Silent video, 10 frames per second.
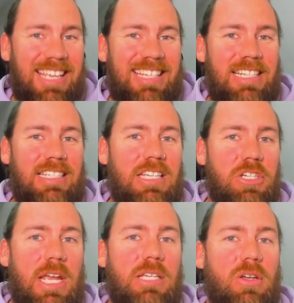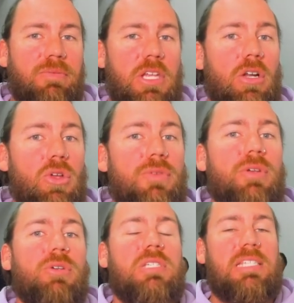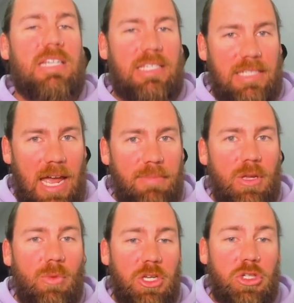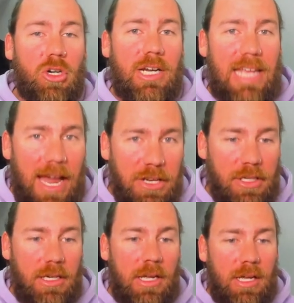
it is the chance of the alluvial escaping when you try and catch it.